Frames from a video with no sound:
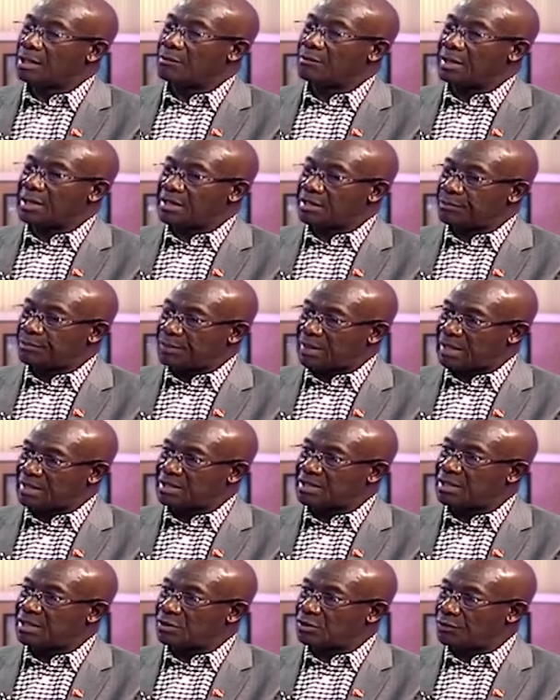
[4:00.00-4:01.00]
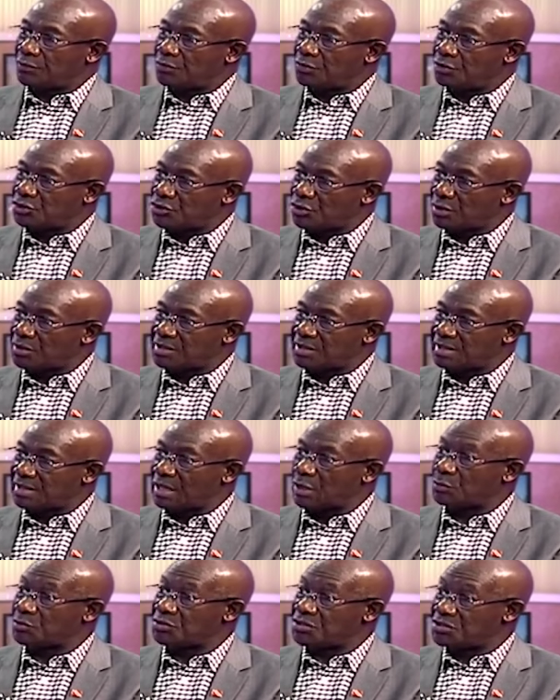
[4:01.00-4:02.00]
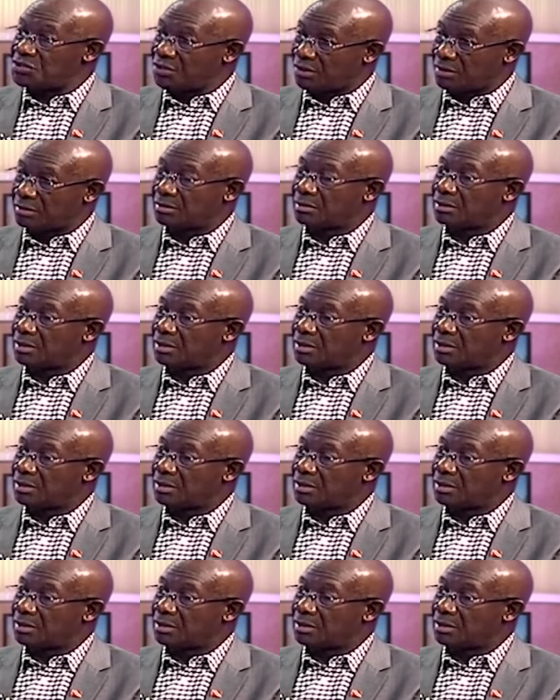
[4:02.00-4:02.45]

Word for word: by the party that of your choice, and that was done.